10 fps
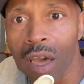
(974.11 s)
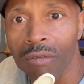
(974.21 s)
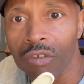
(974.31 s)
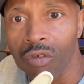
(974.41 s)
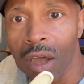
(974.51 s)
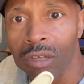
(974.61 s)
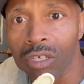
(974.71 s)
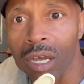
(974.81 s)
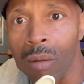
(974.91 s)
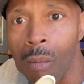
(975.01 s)
You haven't
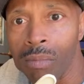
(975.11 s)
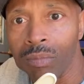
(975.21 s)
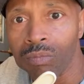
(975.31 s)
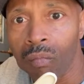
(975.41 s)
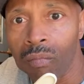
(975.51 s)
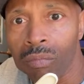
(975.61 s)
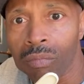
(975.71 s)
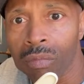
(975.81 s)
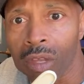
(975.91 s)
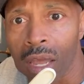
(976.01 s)
tried yet.
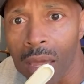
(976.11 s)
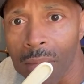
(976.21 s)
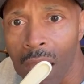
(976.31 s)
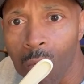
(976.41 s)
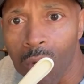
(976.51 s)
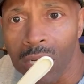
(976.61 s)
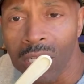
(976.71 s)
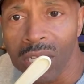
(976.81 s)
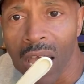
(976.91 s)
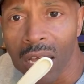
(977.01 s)
Hey, Matt,
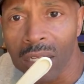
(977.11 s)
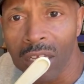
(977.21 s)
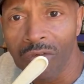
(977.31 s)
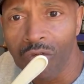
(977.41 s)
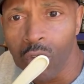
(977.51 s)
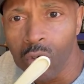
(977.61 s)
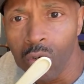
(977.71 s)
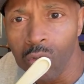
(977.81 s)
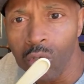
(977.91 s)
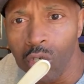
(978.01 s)
what exactly
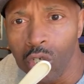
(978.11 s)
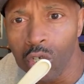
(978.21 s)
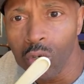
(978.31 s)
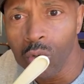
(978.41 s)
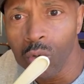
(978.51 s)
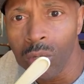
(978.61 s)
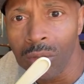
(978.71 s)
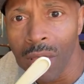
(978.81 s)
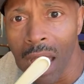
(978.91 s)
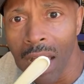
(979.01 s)
food you
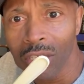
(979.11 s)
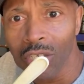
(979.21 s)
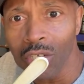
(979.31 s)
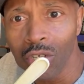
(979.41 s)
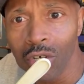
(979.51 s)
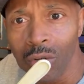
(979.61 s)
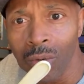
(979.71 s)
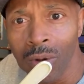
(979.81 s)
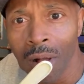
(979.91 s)
that's new?